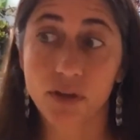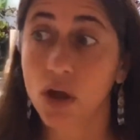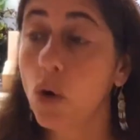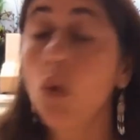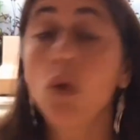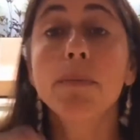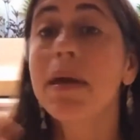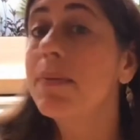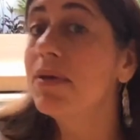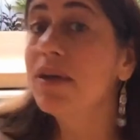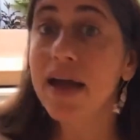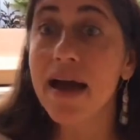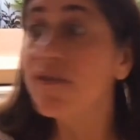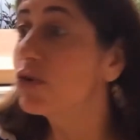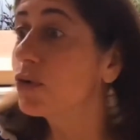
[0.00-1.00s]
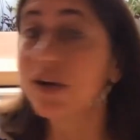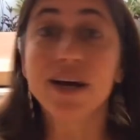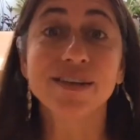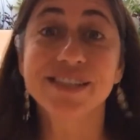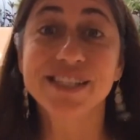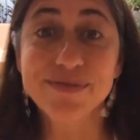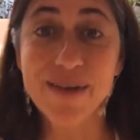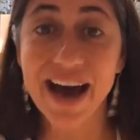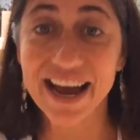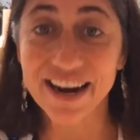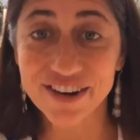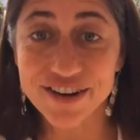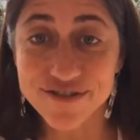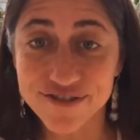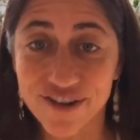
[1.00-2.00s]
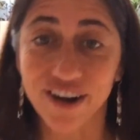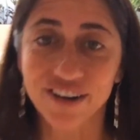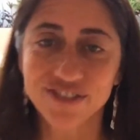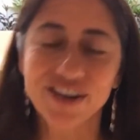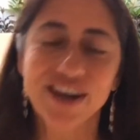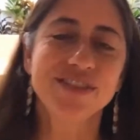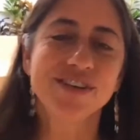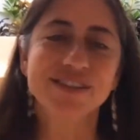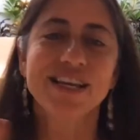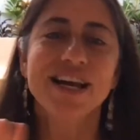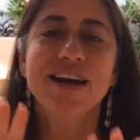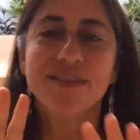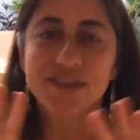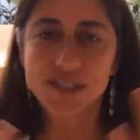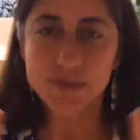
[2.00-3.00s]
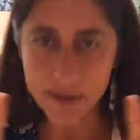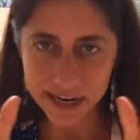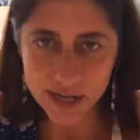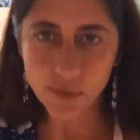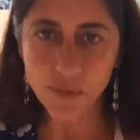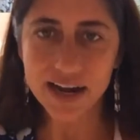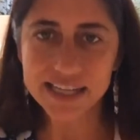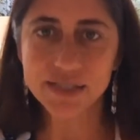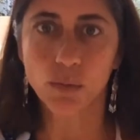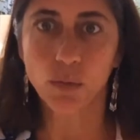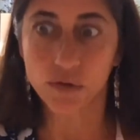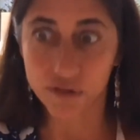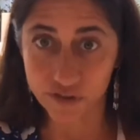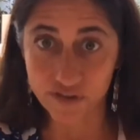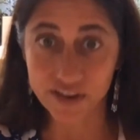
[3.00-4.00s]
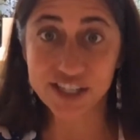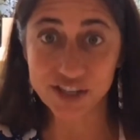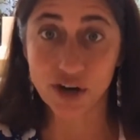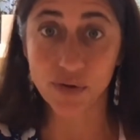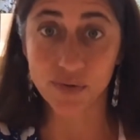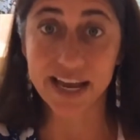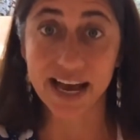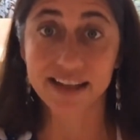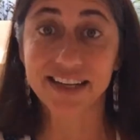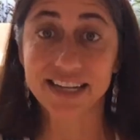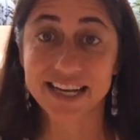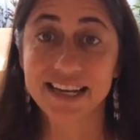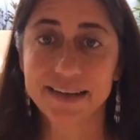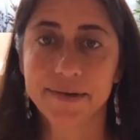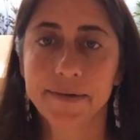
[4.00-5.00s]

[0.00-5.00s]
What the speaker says: Or maybe everyone else is bad or at fault, right? There's many ways it will fix our reality.